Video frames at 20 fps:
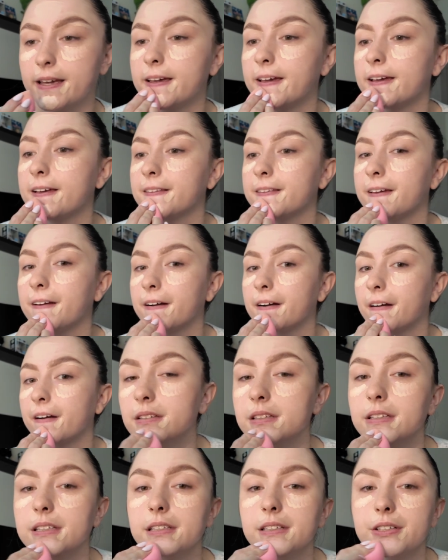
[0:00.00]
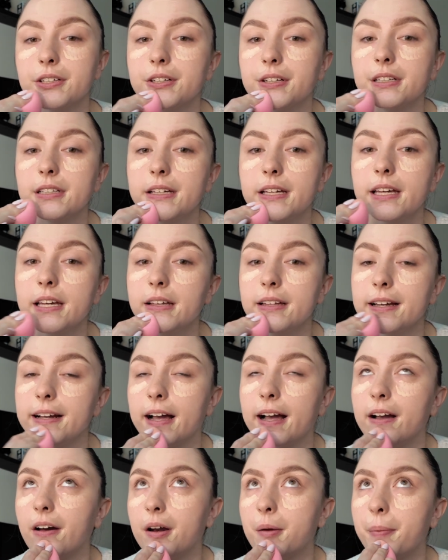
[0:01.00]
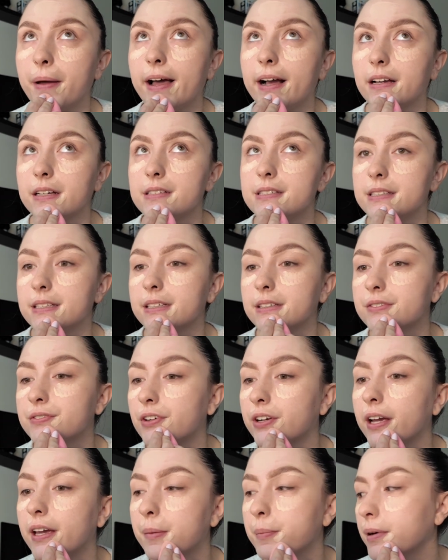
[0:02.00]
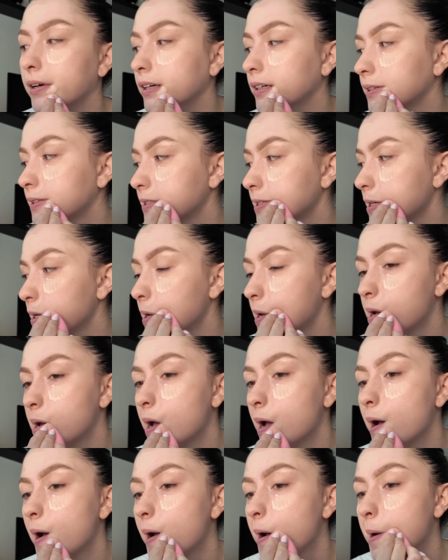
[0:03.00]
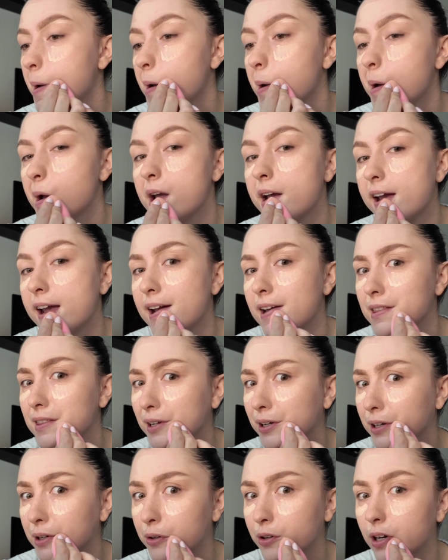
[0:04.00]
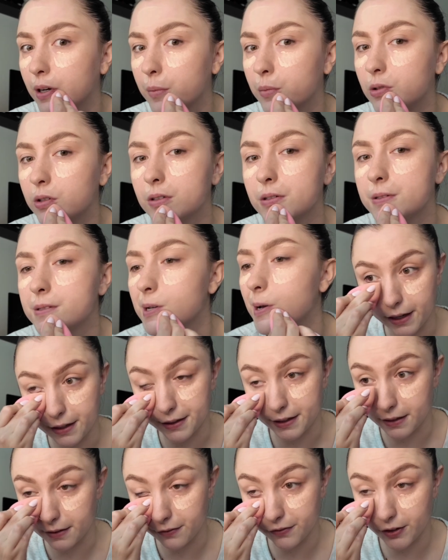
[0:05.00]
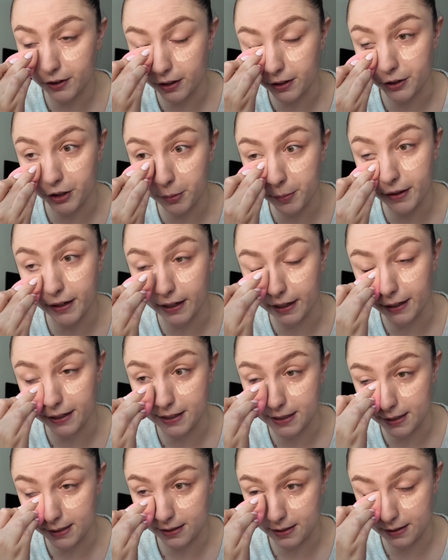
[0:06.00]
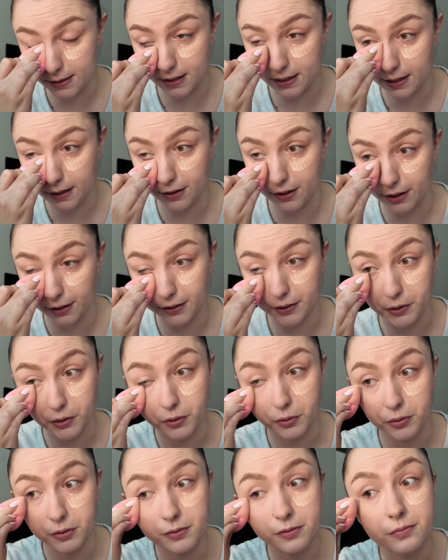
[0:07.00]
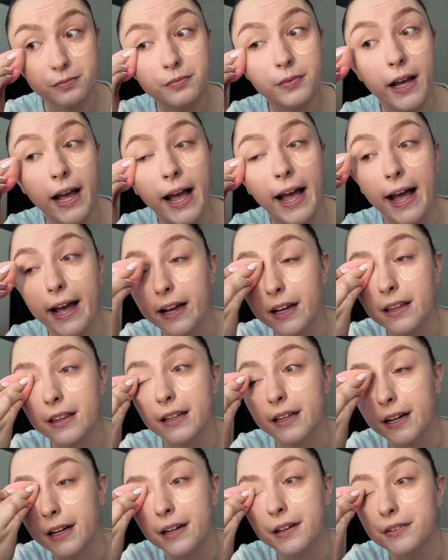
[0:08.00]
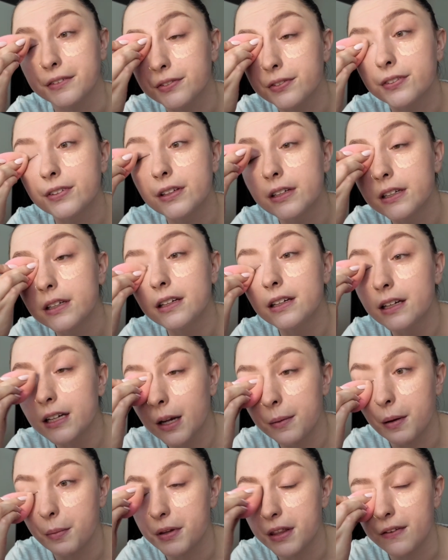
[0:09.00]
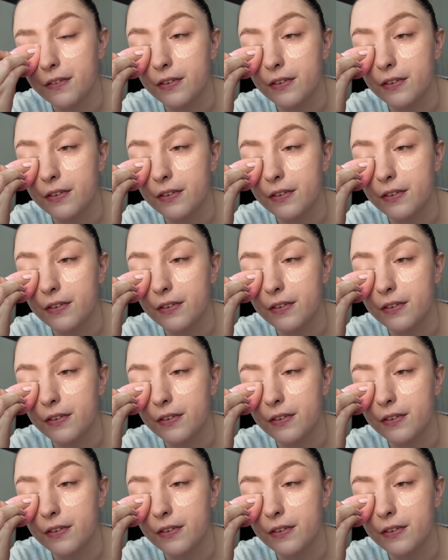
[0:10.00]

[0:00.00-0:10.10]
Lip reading: A, and they are literally, like, I got a pack of 6 for $8, and they're incredible. And then for under my eyes, this is another little hack that I've come up with.